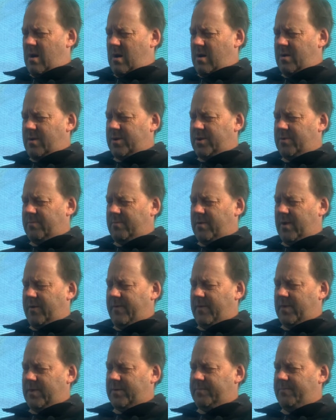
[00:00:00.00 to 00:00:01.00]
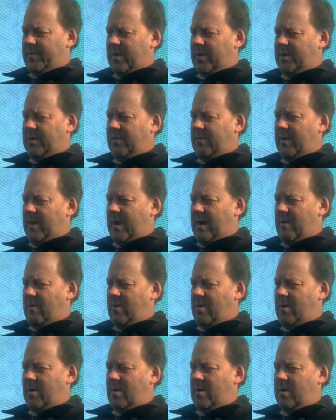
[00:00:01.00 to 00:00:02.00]
somebody that's been doing
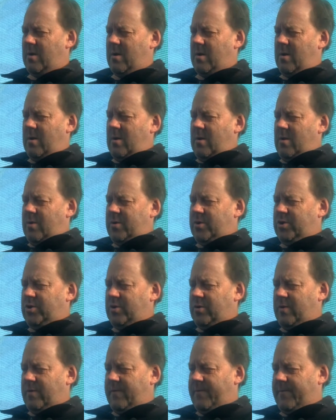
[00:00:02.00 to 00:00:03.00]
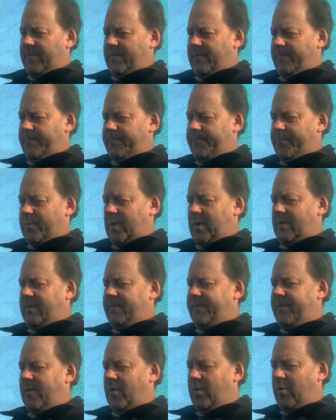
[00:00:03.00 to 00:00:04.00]
our sort of
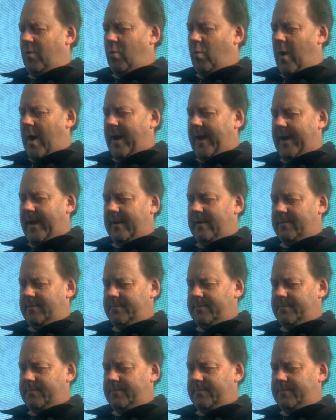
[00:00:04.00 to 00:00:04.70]
final weigh-in,